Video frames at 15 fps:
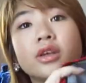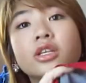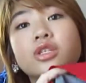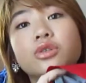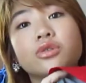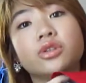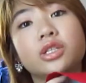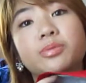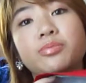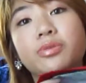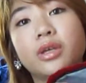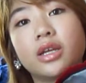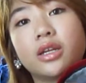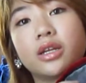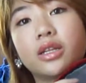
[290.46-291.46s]
So it looks
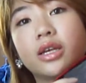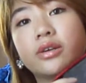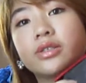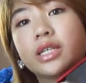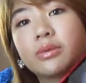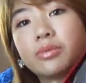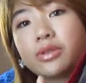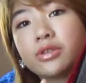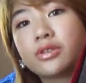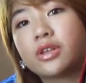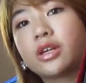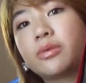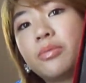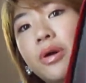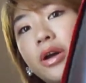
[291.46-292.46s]
plain on the outside, but there's a
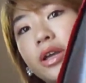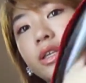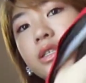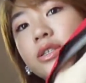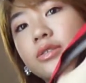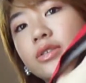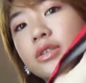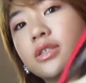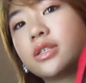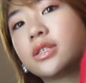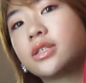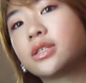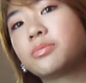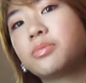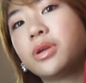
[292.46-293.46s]
lot of pockets. So there's
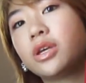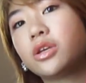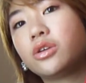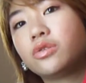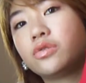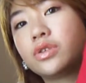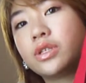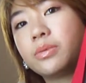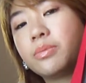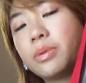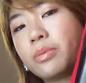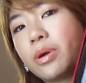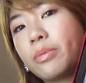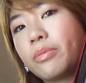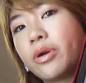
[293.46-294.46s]
this big, huge
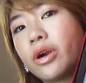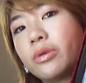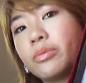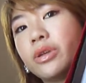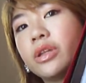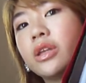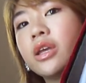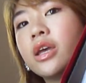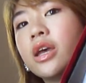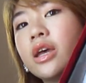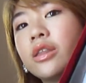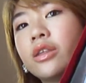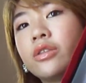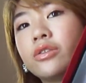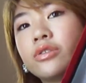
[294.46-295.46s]
zip-up compartment.
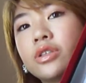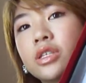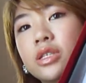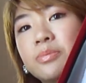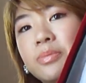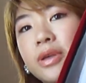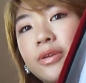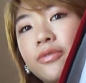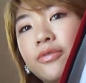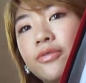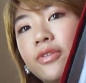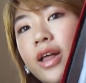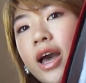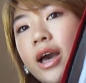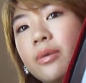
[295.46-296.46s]
Then there's this big
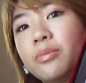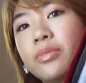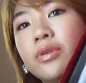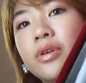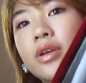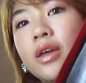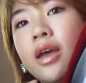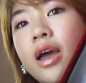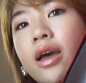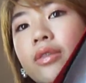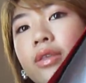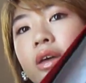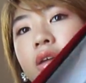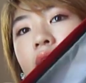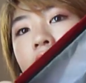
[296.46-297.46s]
flap.
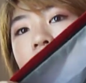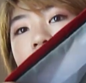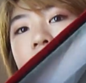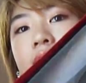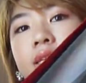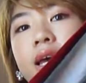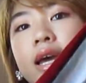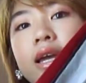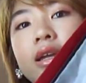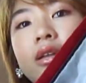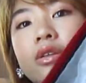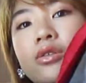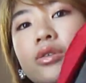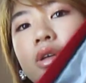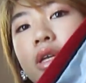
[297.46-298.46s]
And then on the side,
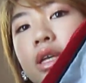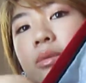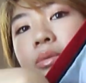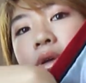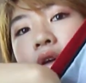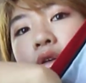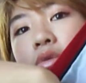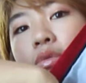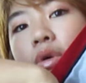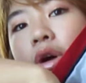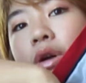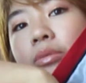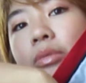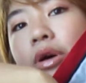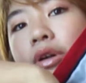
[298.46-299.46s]
you can keep like your
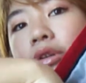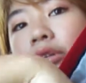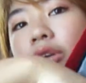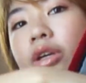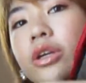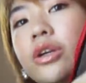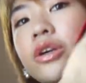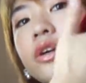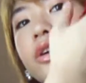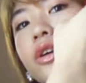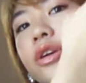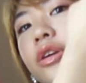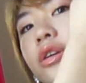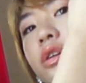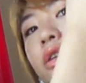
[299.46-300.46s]
water bottle here.
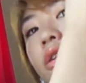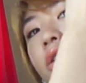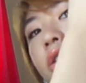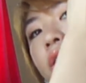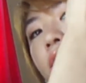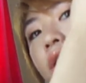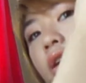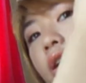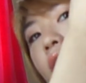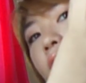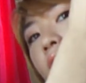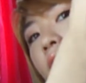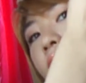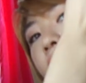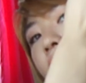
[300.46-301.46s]

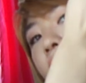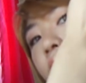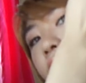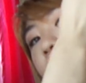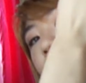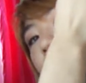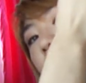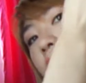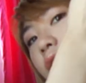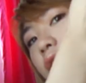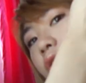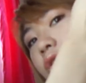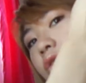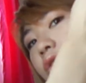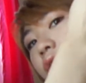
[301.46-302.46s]
And
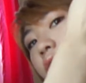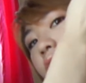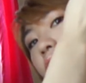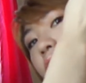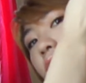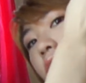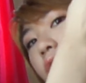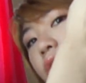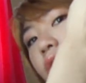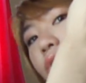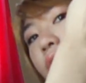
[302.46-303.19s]
another like, I don't know,